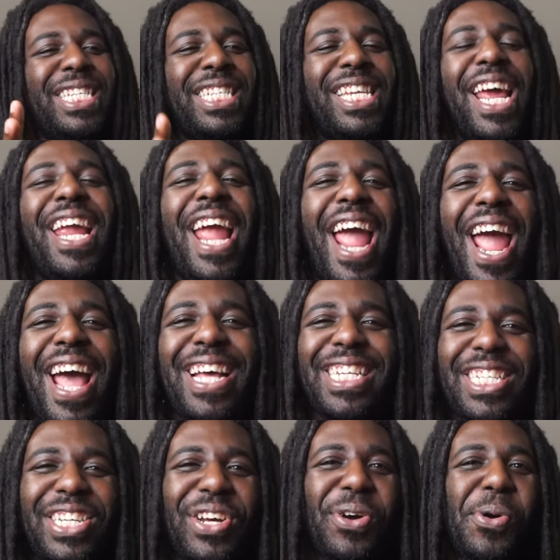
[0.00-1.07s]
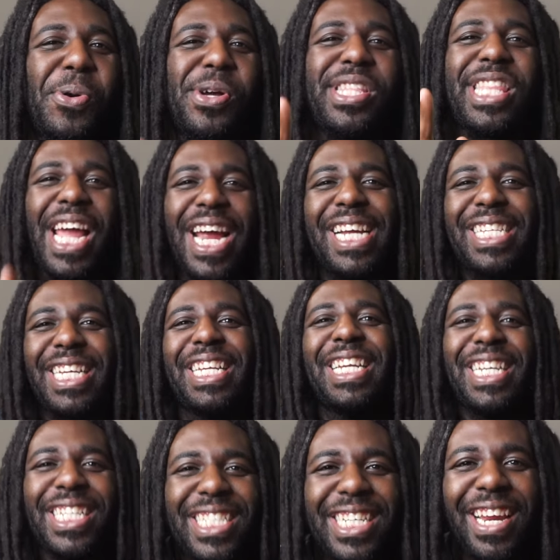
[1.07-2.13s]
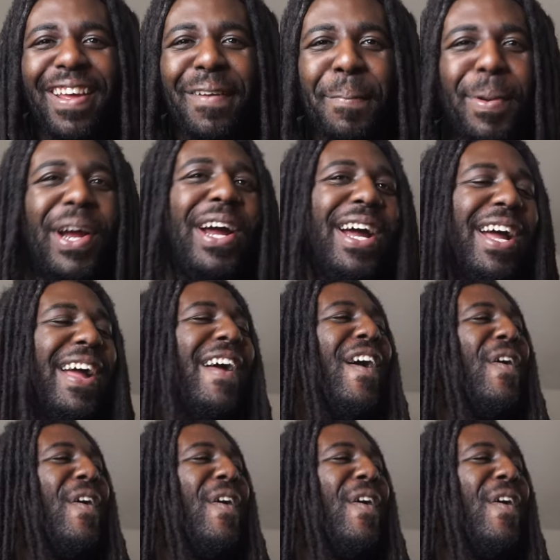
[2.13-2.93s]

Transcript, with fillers: sick ass dude thinks of this shit, bro?